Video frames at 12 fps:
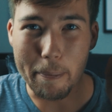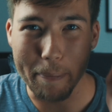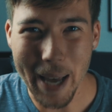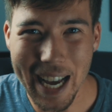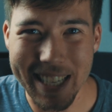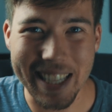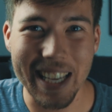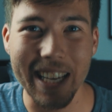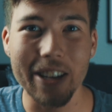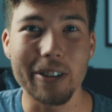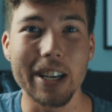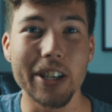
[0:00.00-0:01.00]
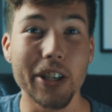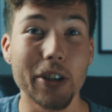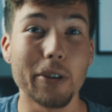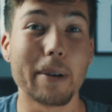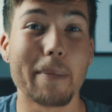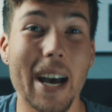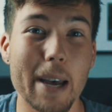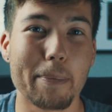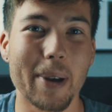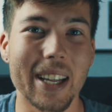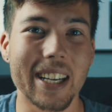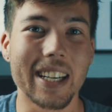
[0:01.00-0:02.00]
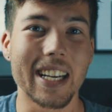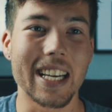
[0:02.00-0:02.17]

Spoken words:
The best thing you can do, in my opinion,